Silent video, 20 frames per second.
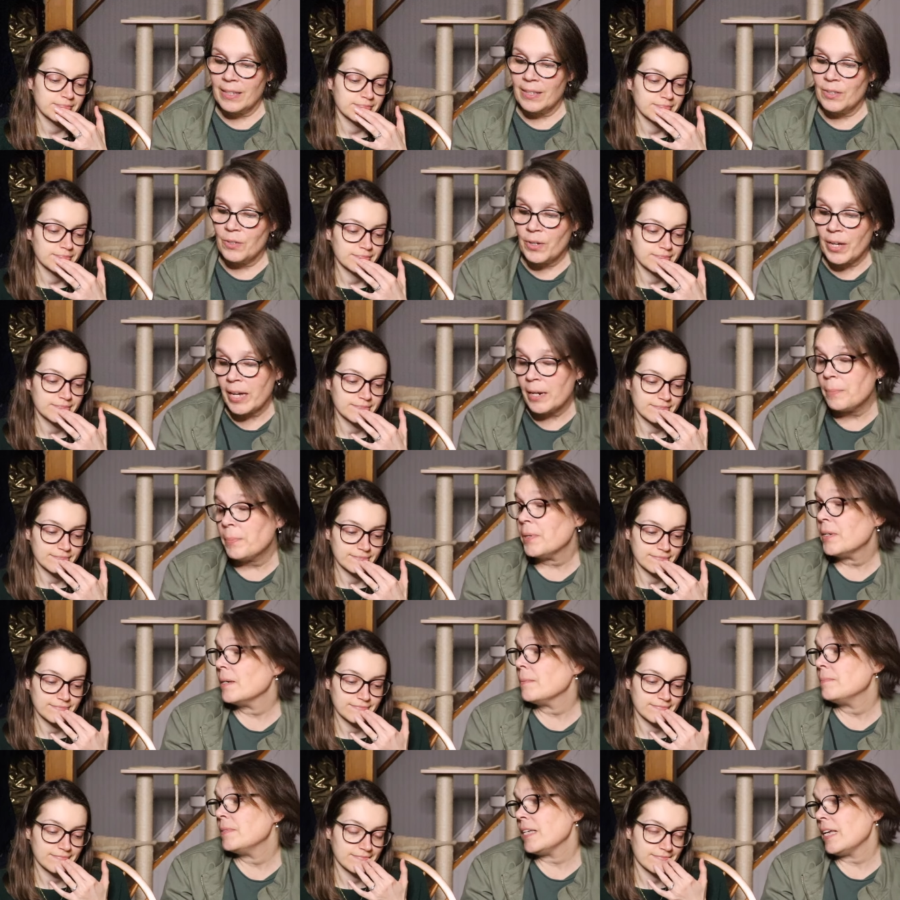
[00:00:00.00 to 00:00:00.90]
Speaker 1: you got to
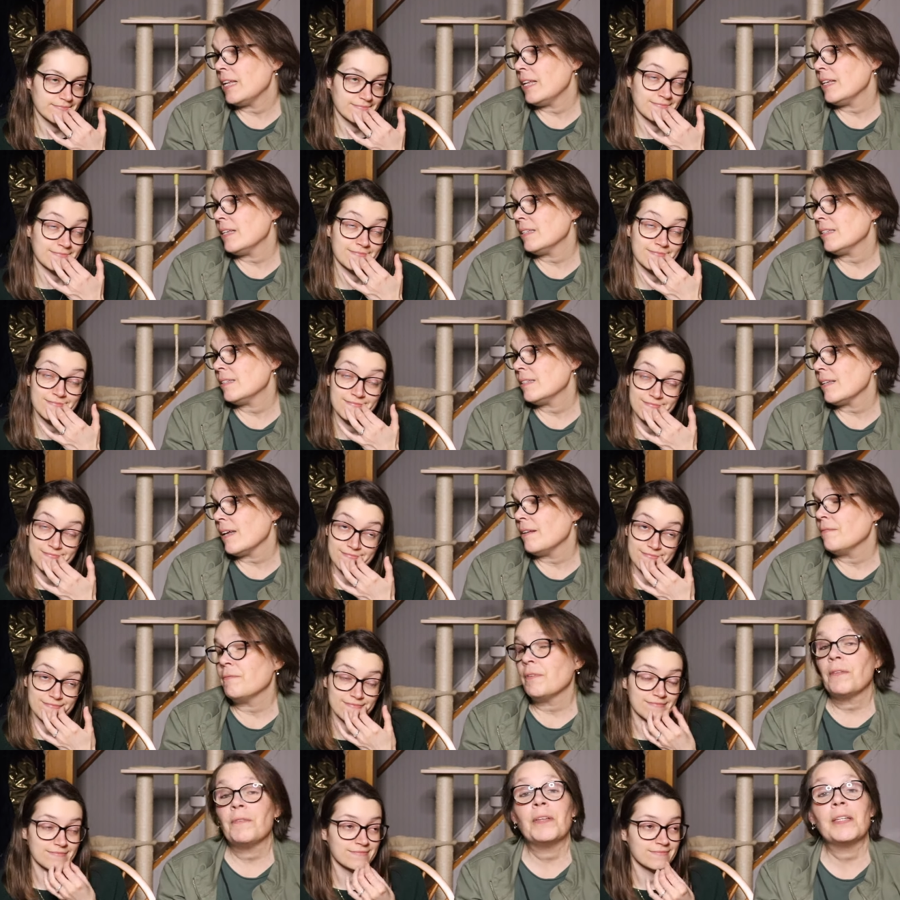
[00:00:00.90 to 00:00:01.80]
put up Dennis."
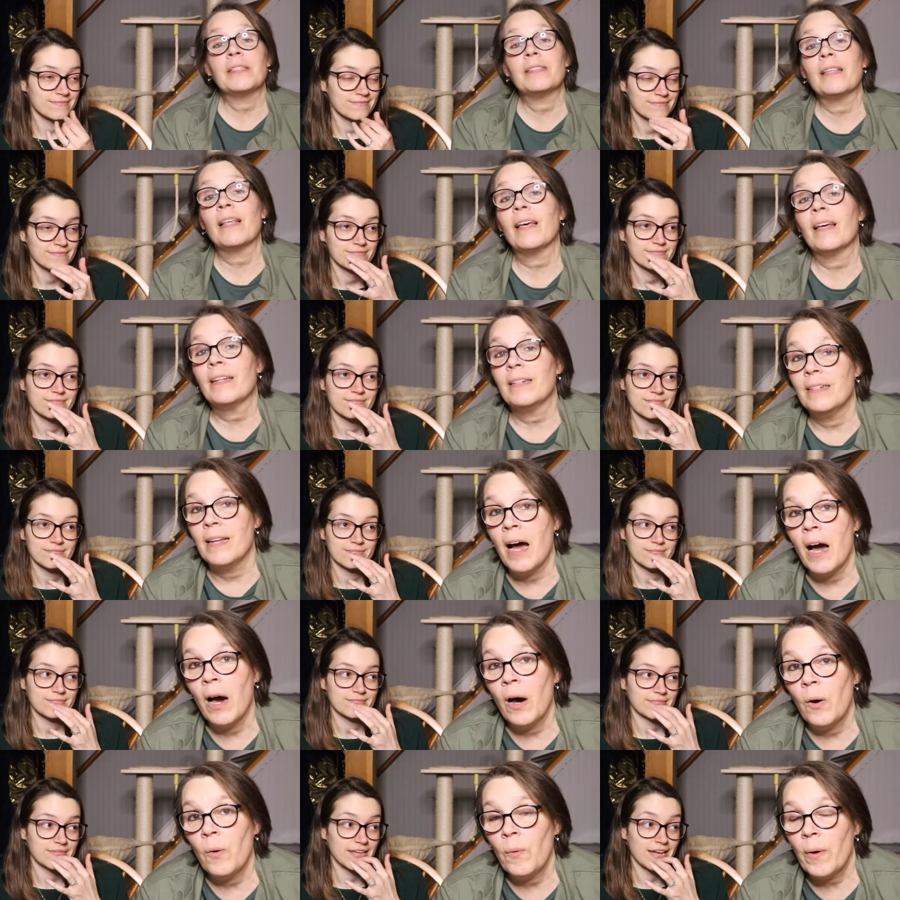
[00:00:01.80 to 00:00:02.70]
And Vivek's like,
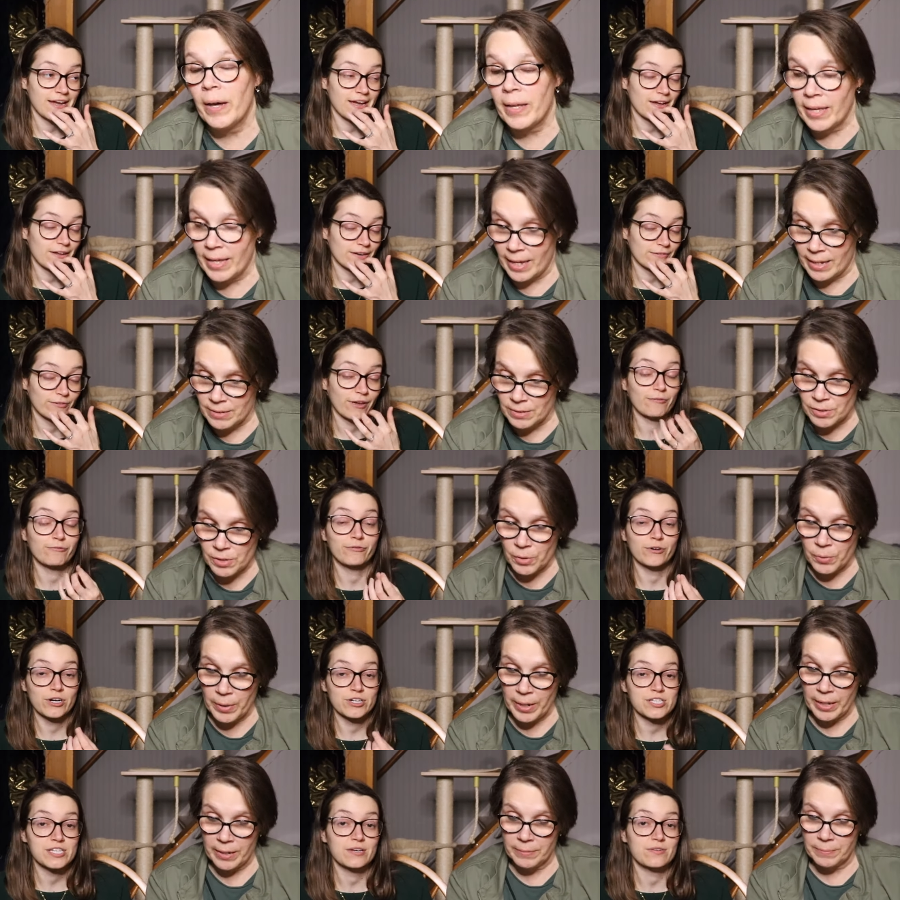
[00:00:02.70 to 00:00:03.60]
"No, yeah." at
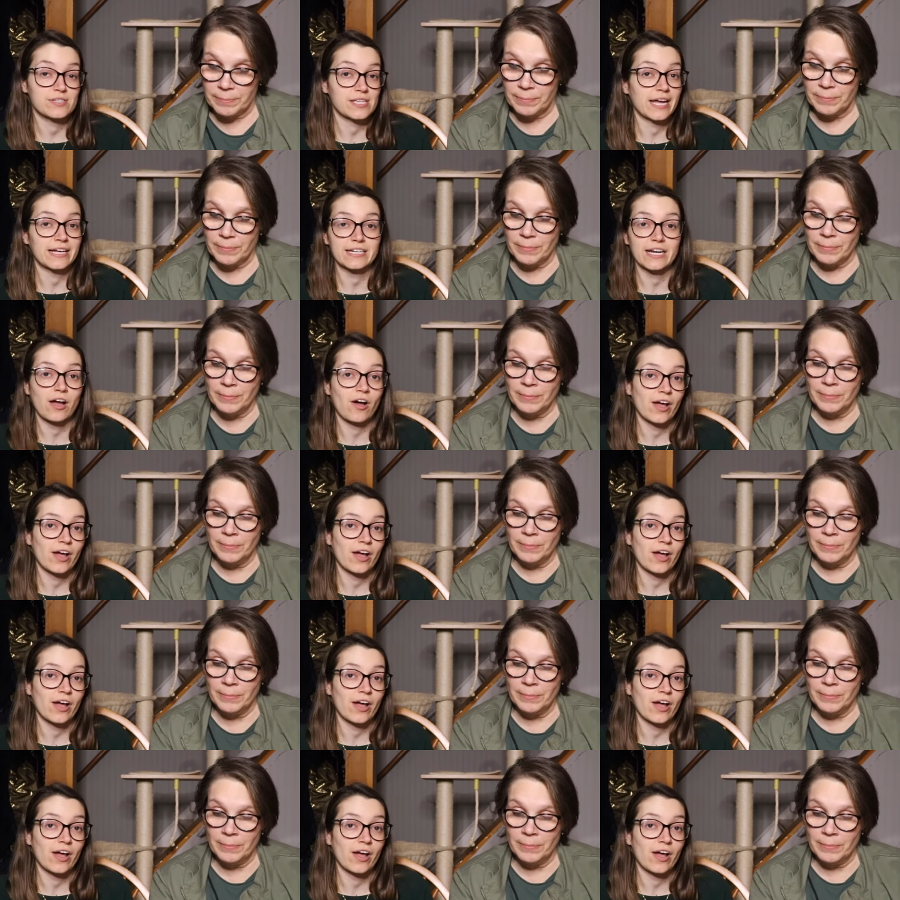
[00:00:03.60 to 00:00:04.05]
first, he was like, "No,